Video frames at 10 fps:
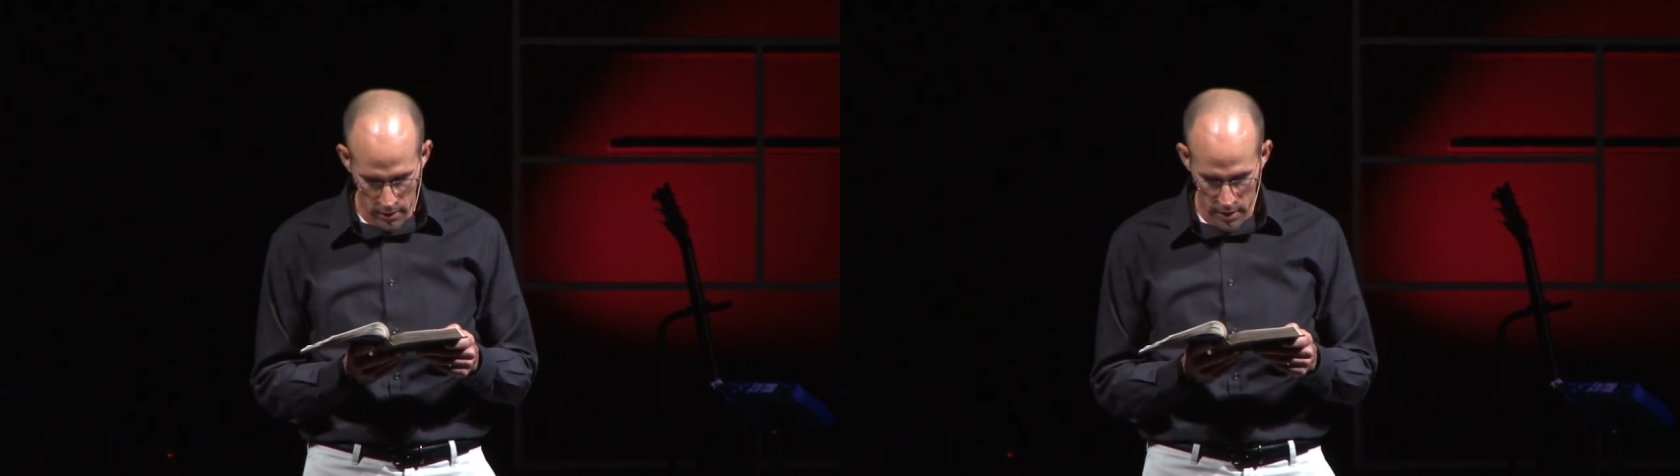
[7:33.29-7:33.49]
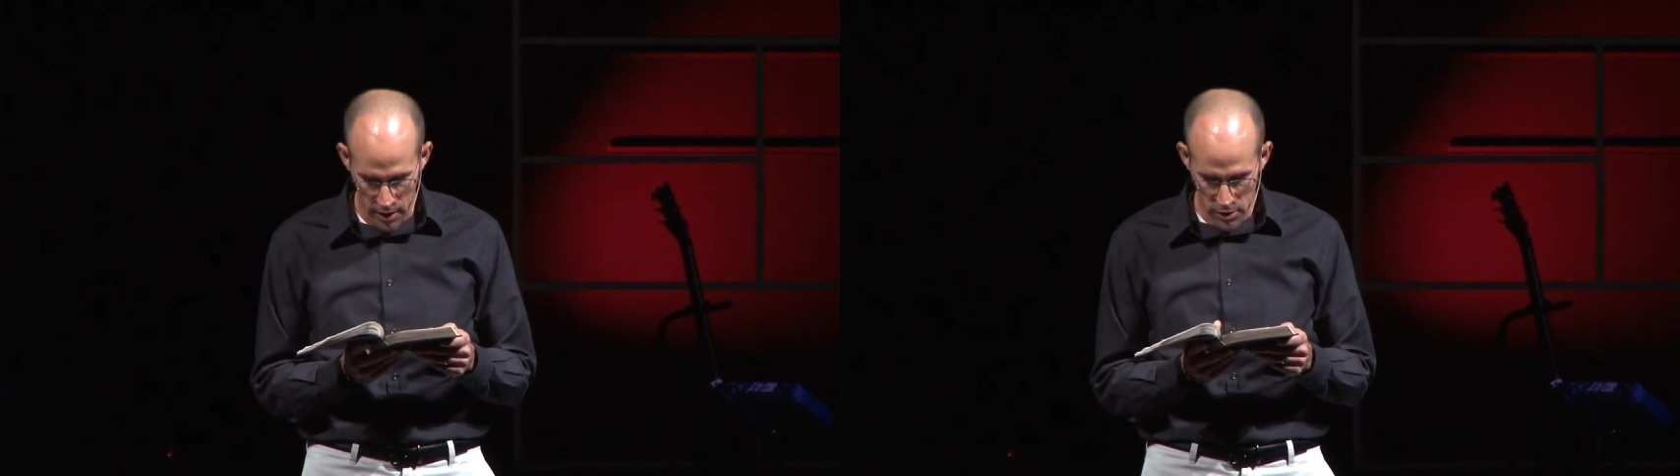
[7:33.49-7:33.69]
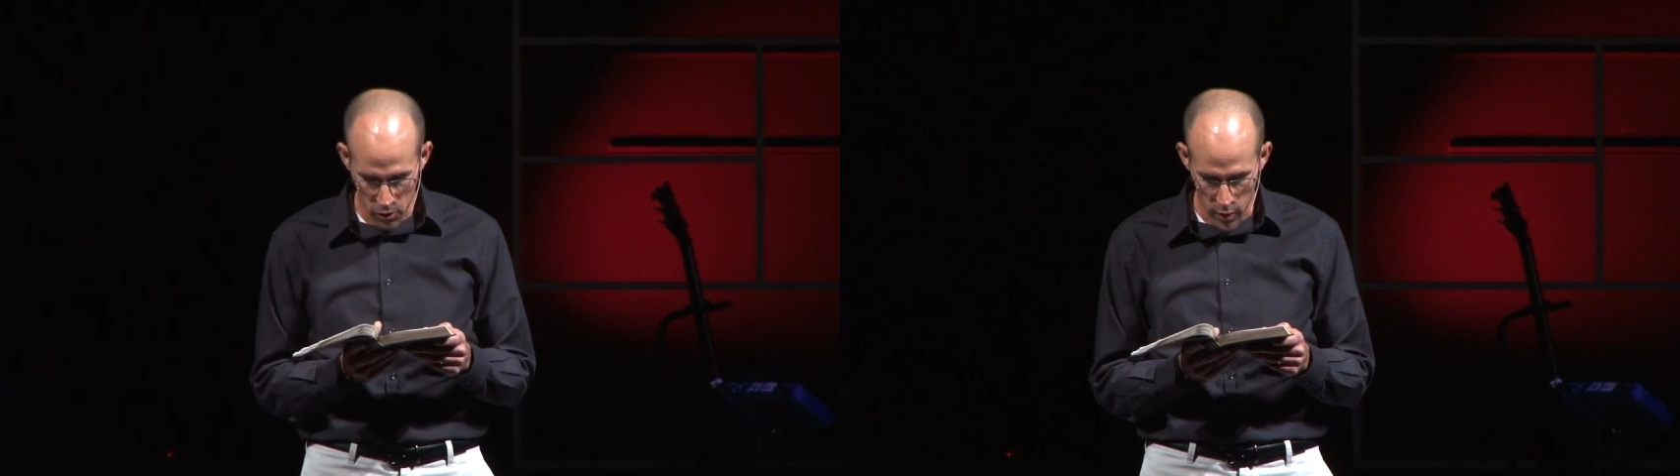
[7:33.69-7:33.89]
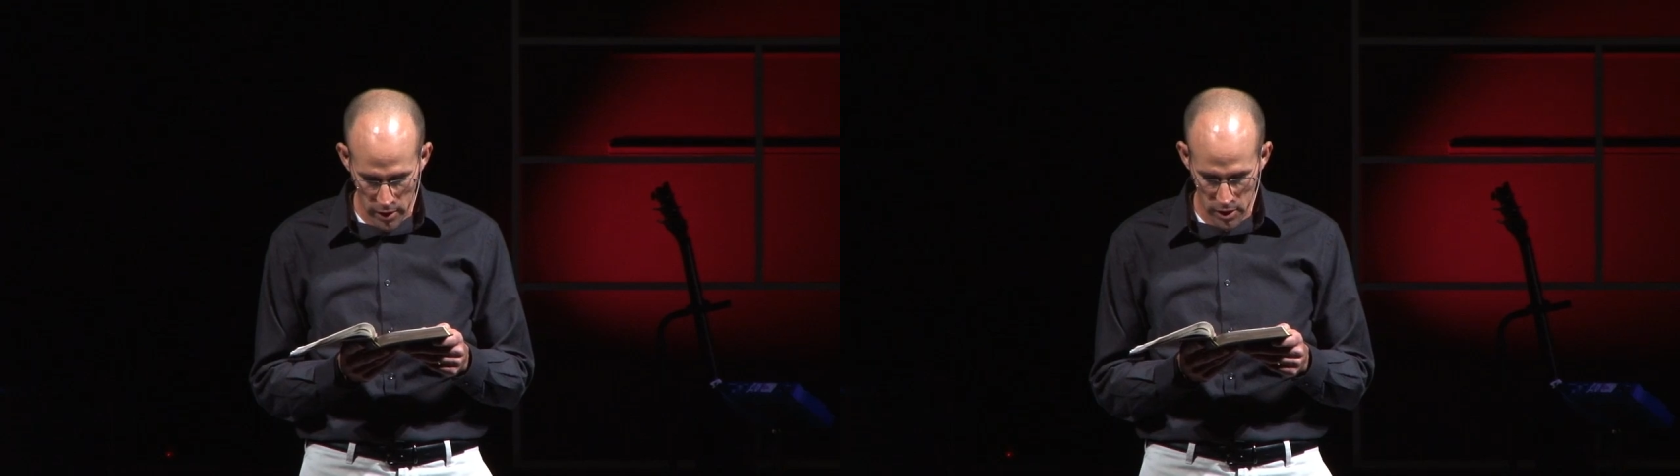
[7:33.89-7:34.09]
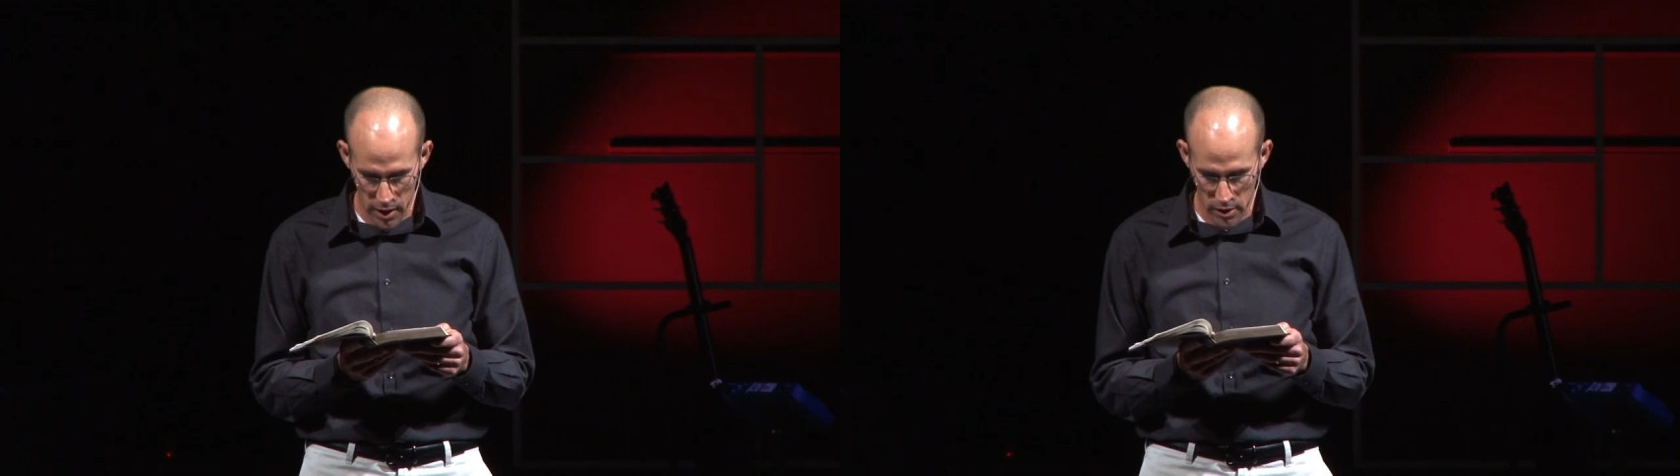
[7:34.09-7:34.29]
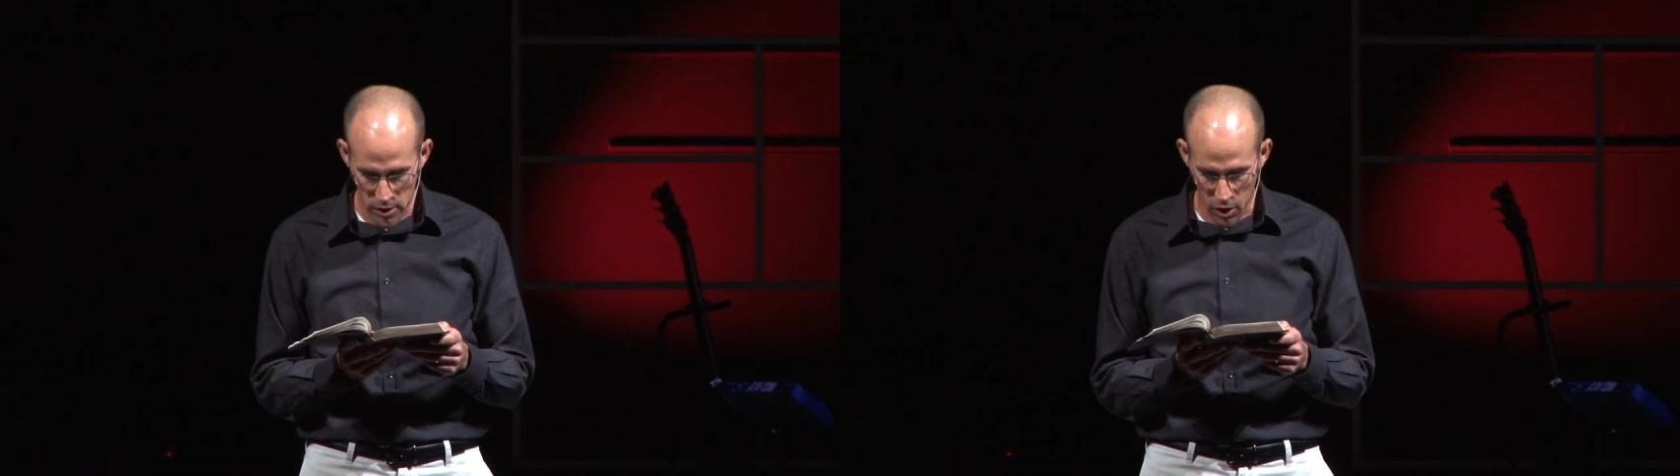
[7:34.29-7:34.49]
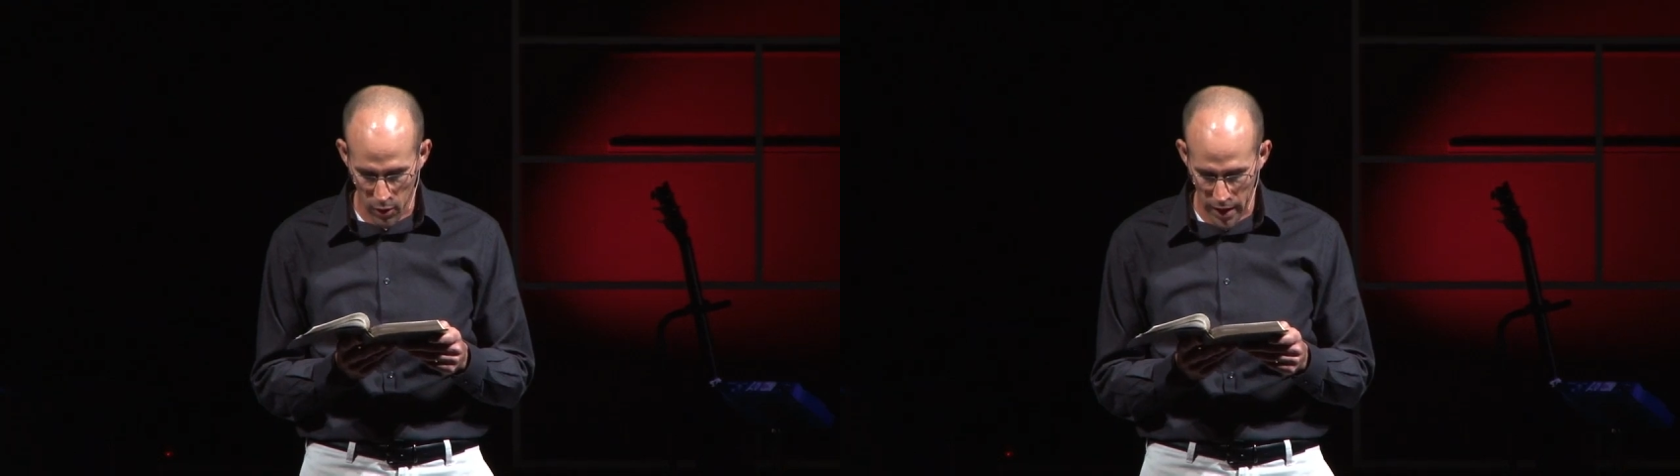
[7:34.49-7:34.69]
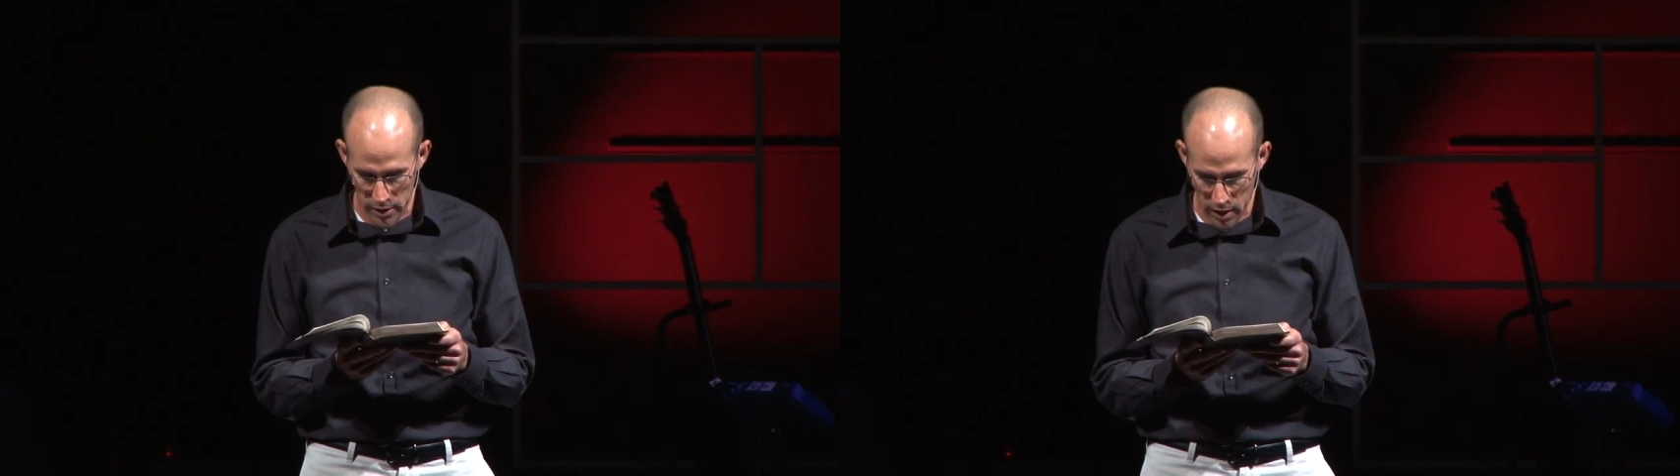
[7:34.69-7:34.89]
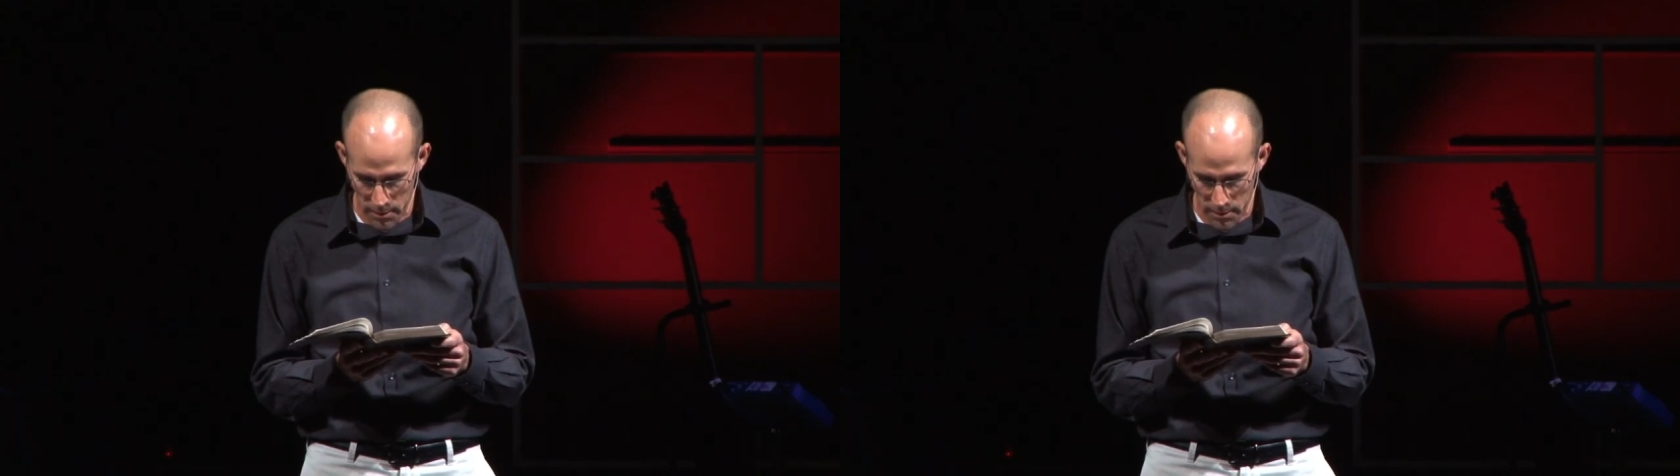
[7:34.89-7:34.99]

Teacher, which is the greatest